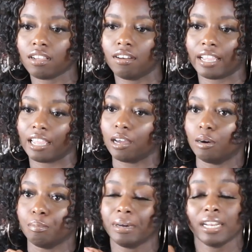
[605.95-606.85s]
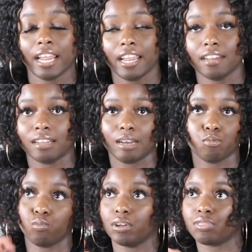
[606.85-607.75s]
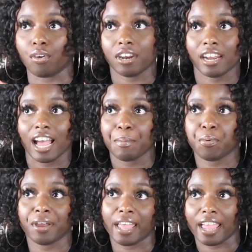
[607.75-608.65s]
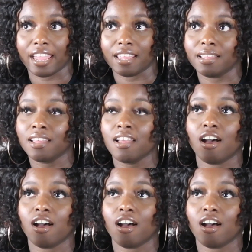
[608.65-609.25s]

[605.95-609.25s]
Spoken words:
Okay, on Monday I'm 139.8.